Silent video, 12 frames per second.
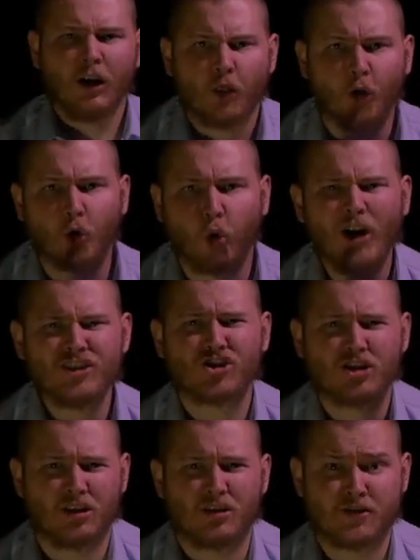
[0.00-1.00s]
The
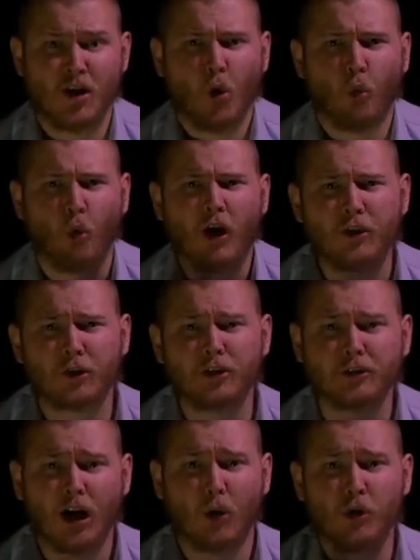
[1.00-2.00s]
question is whether or
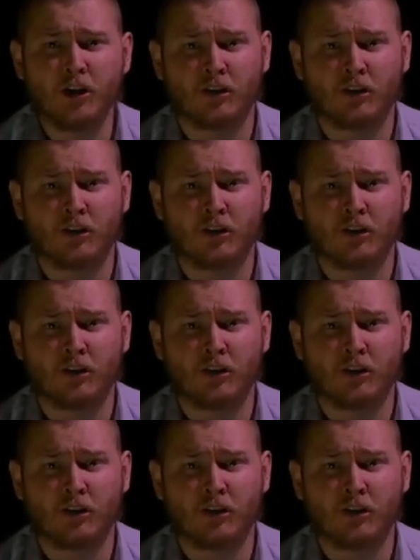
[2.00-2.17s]
not we